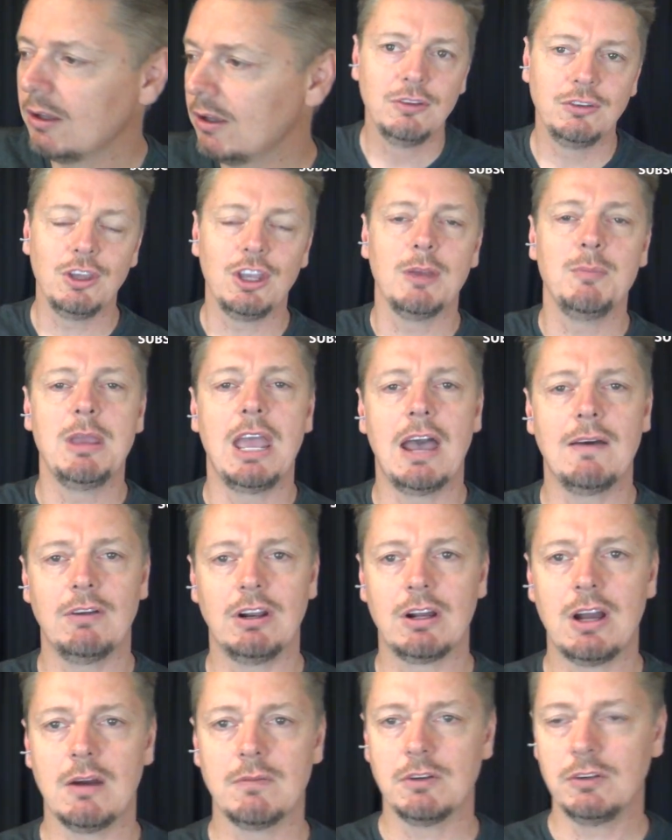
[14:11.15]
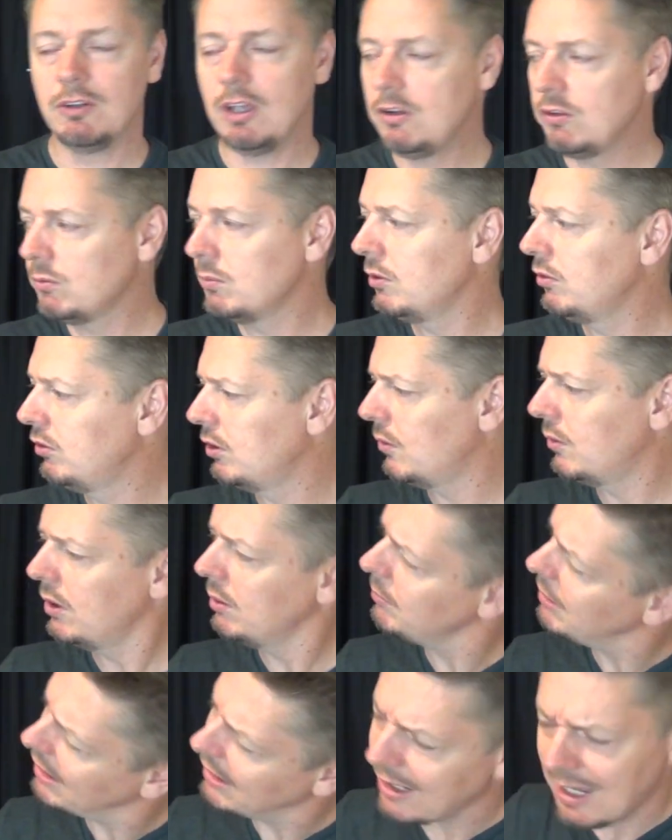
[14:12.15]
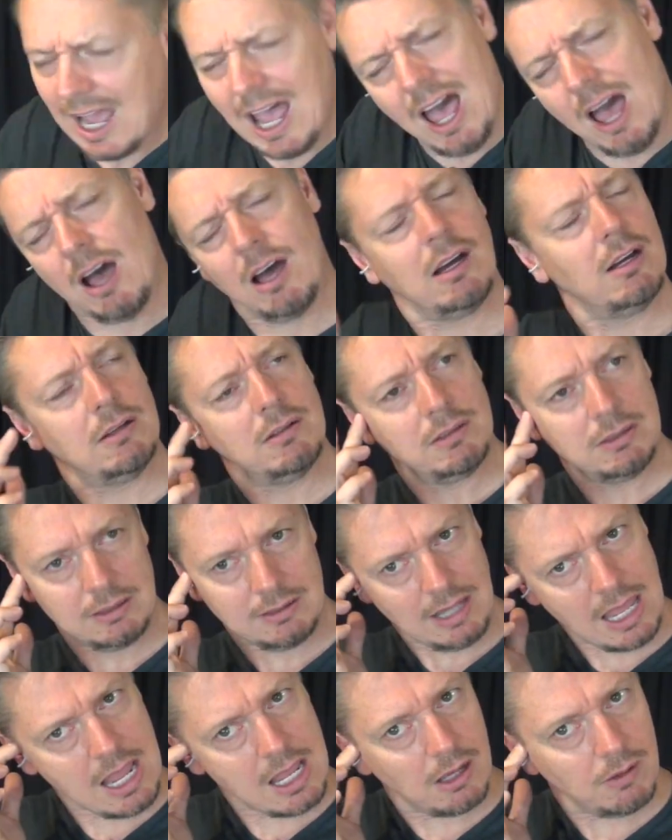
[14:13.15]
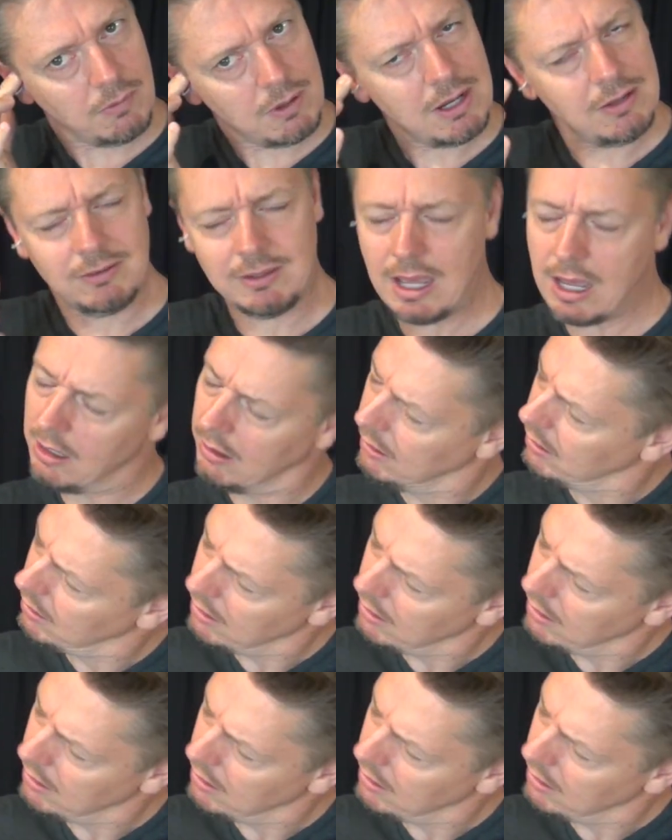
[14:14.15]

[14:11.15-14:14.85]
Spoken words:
So you could be having a conversation with someone and be like, ah, dang it, what is that?